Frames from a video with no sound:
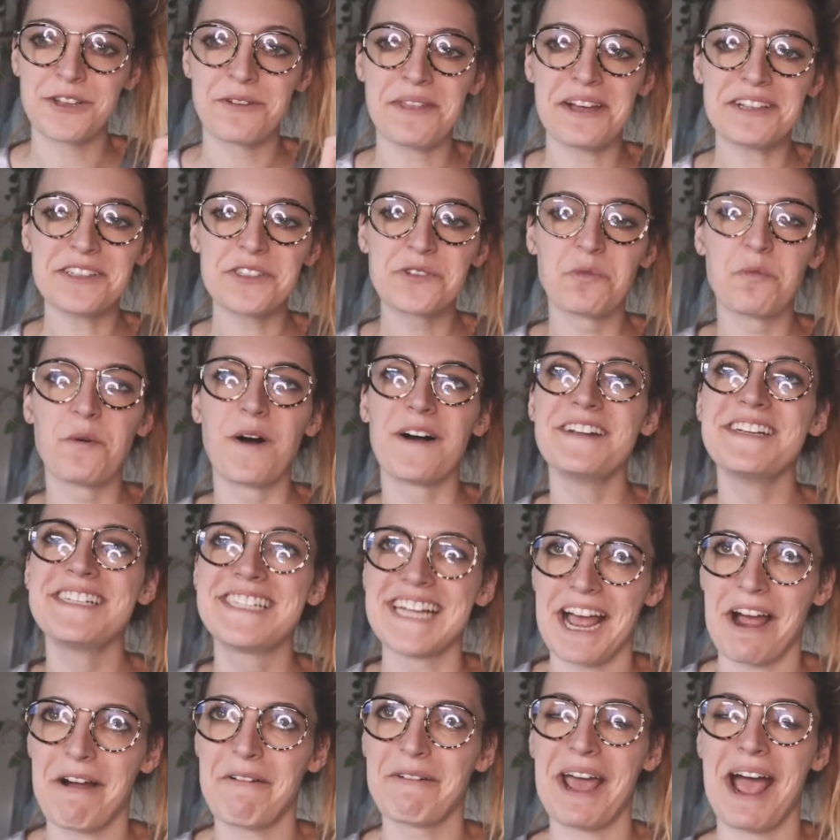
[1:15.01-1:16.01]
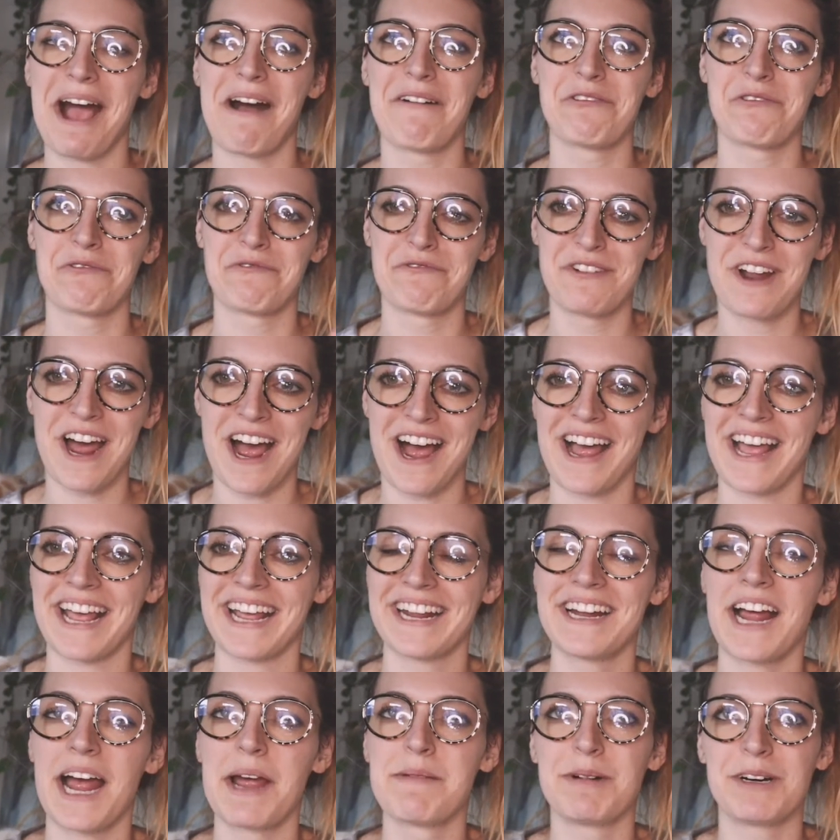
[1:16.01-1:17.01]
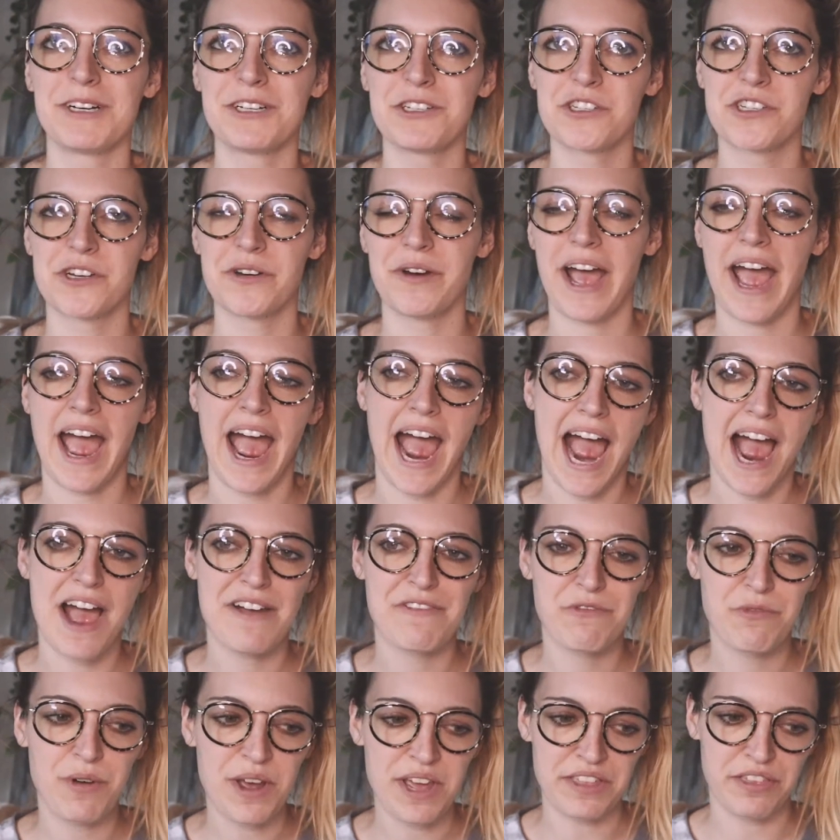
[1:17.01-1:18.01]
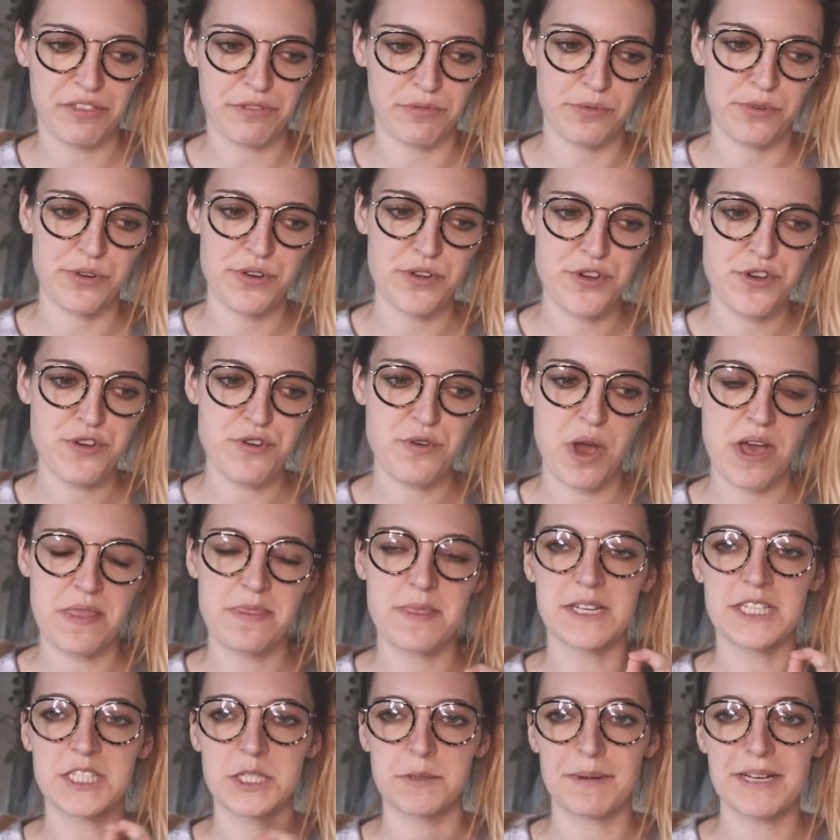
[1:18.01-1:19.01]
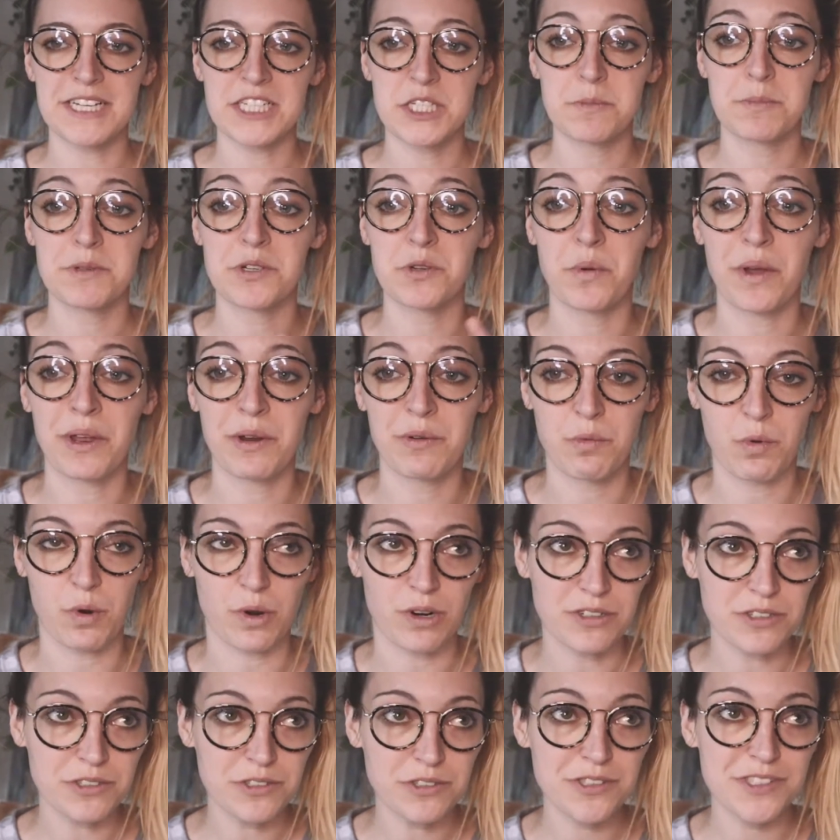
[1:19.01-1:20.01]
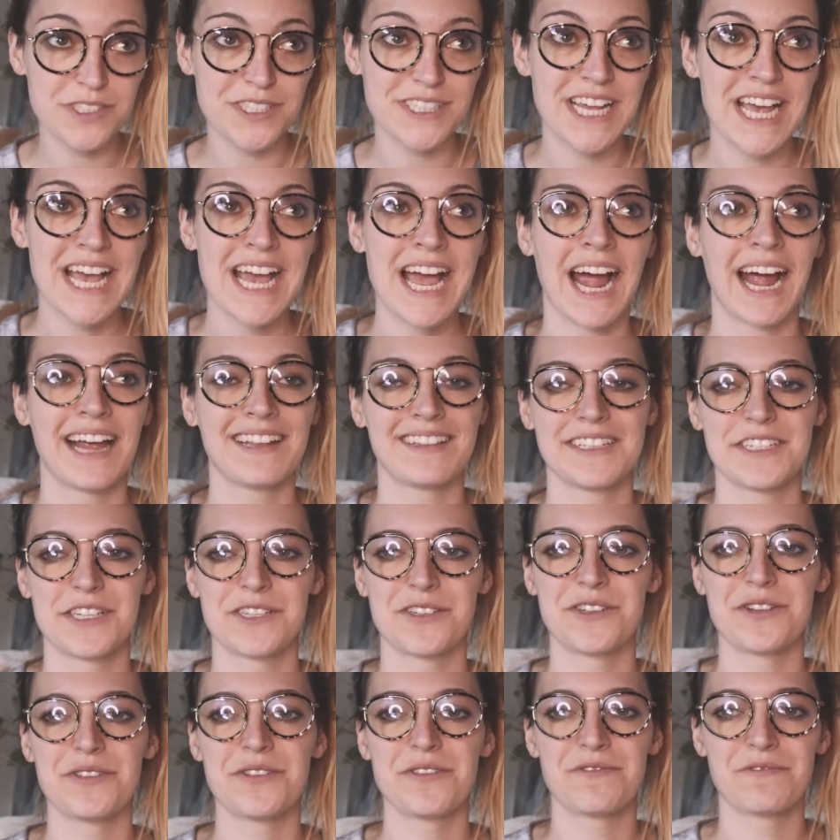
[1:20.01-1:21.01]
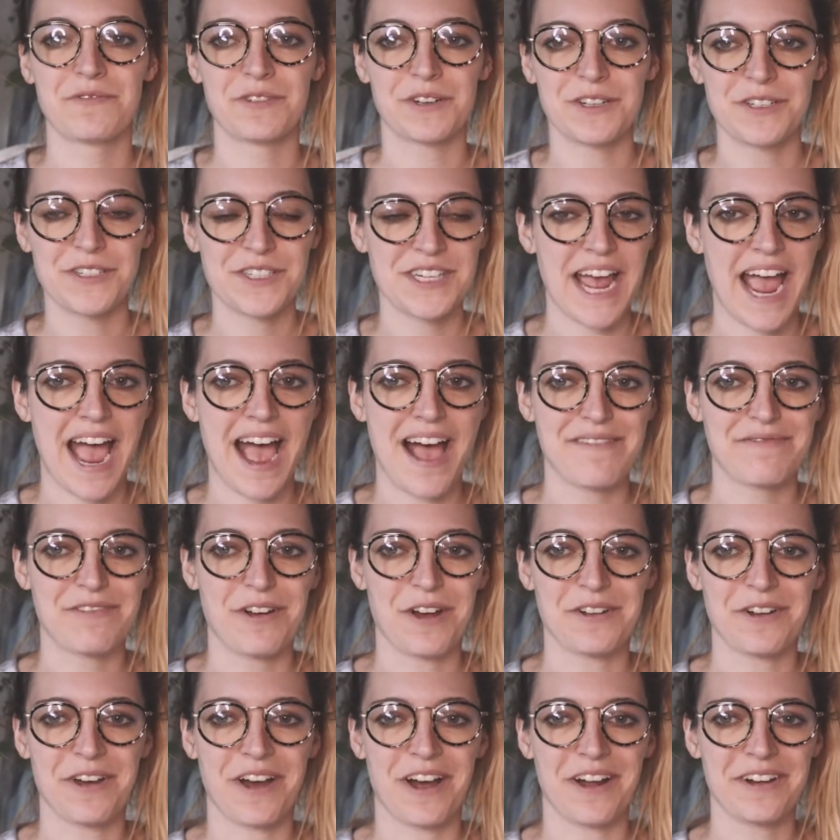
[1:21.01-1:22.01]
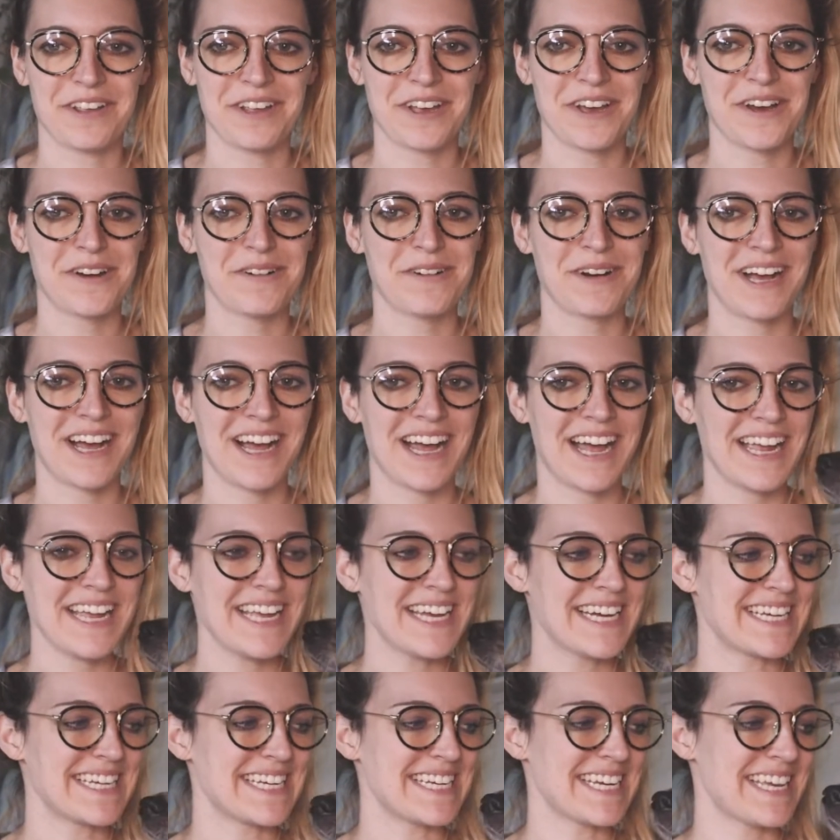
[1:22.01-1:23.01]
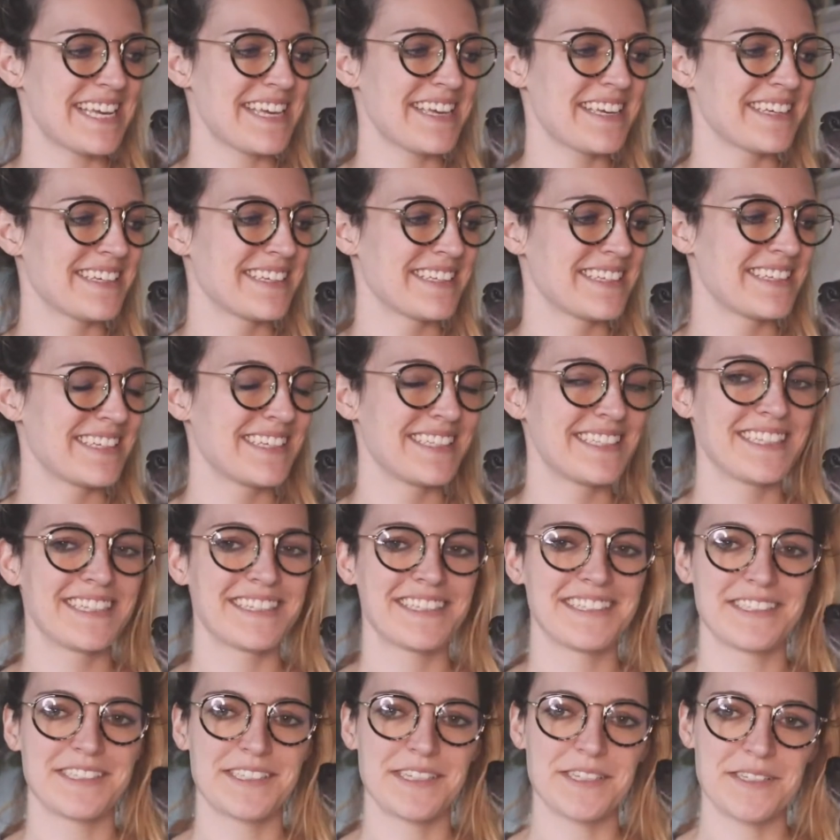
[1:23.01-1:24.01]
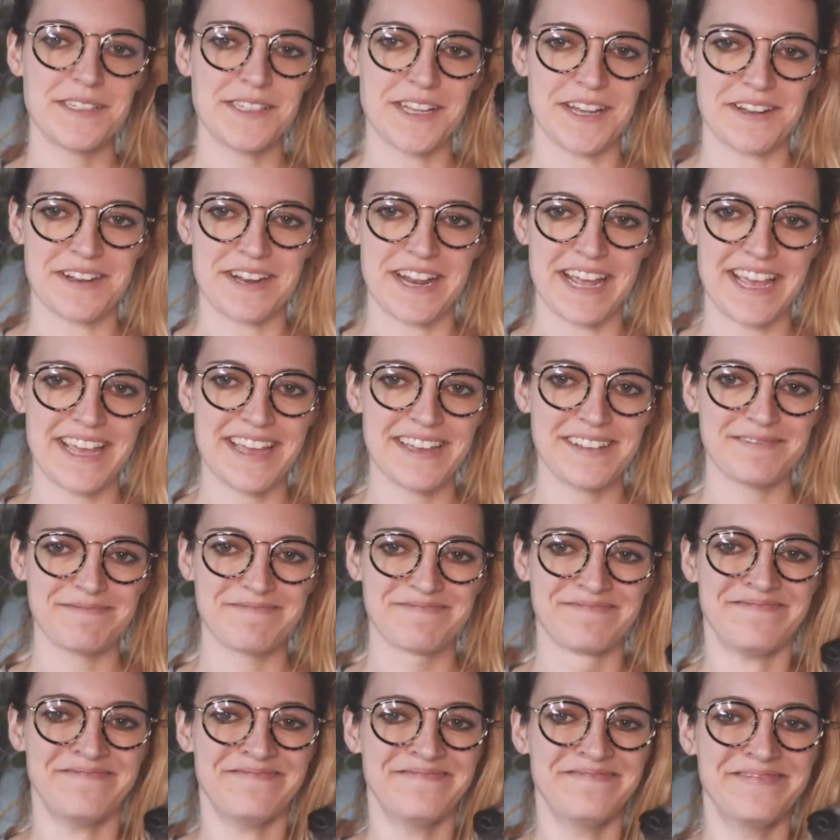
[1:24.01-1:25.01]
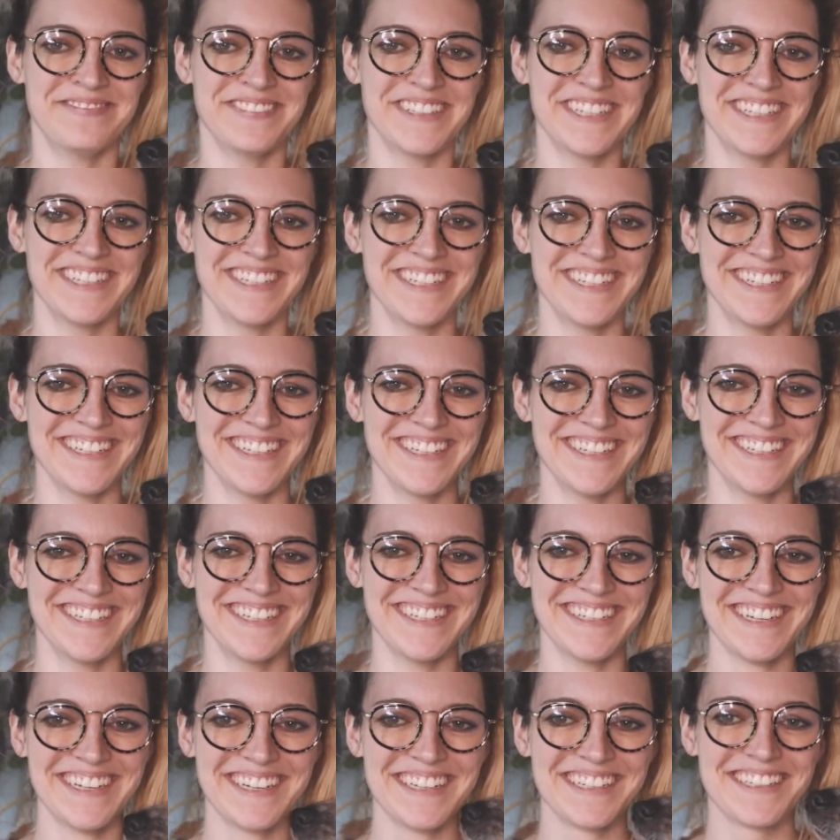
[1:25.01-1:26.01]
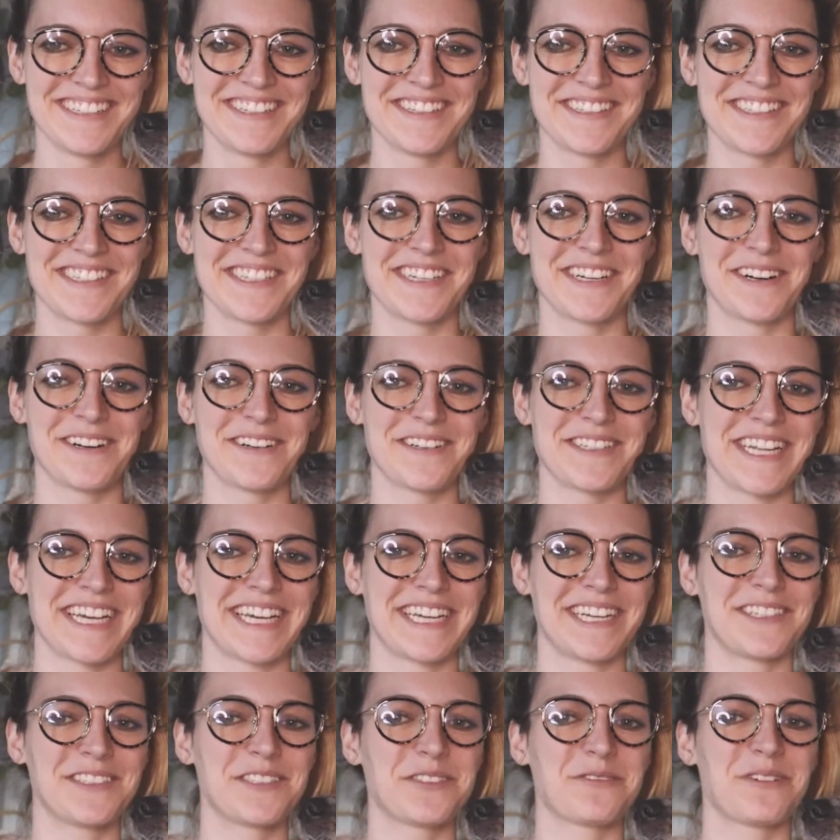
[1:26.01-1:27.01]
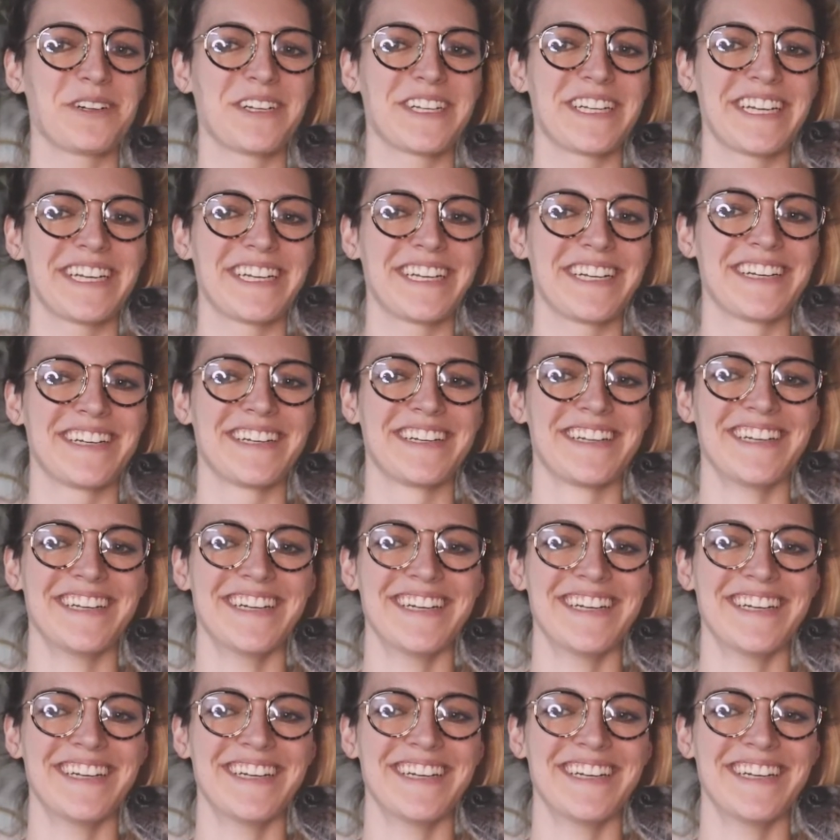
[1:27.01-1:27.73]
So that's one down out of nine. I'm also halfway through The Space Between Worlds. I listened to the first half on audio. Hi, honey. This is Sunday. Do you see her tail twerking?